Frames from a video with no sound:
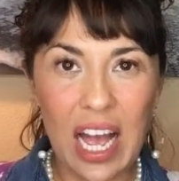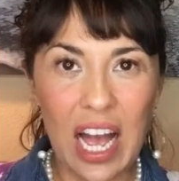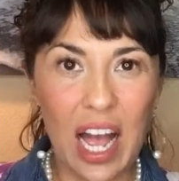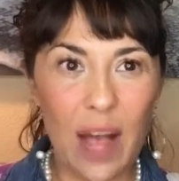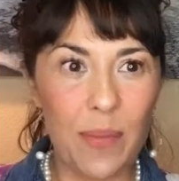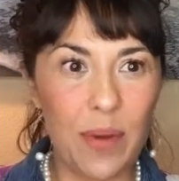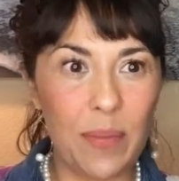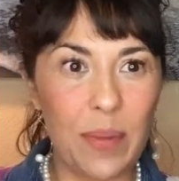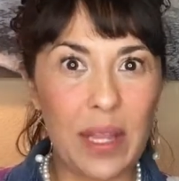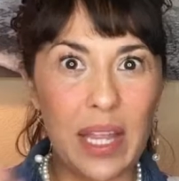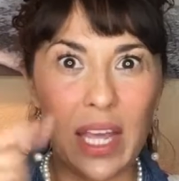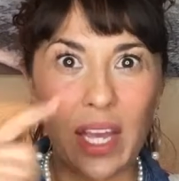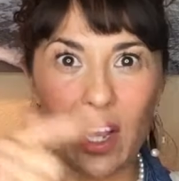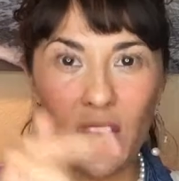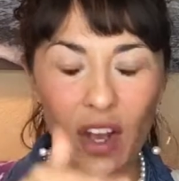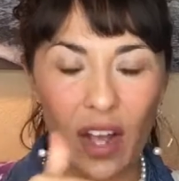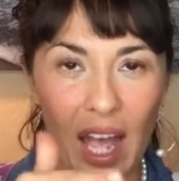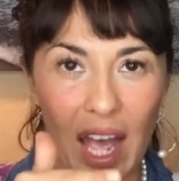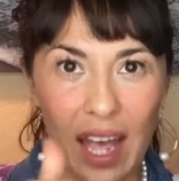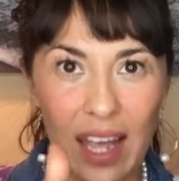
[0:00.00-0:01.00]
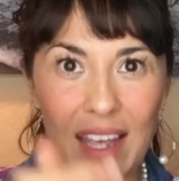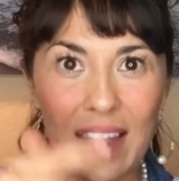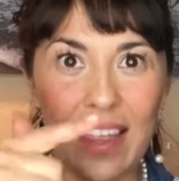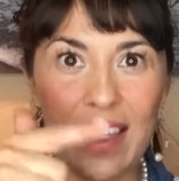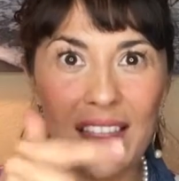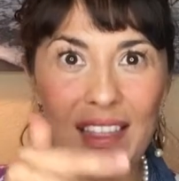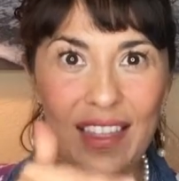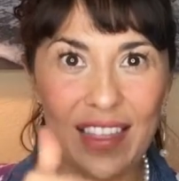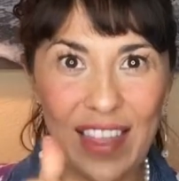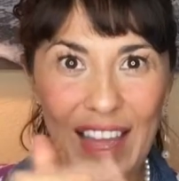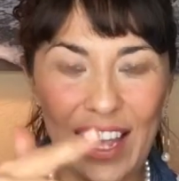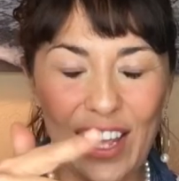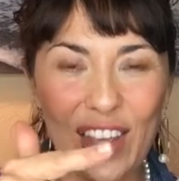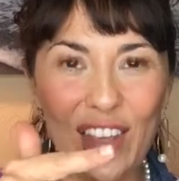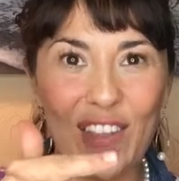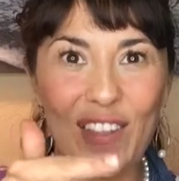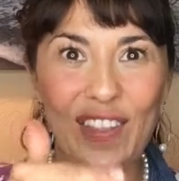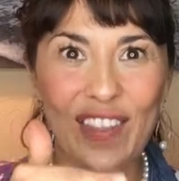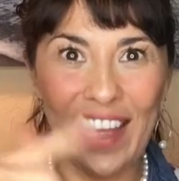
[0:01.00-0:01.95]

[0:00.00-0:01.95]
I'm going to be like, okay, thank you.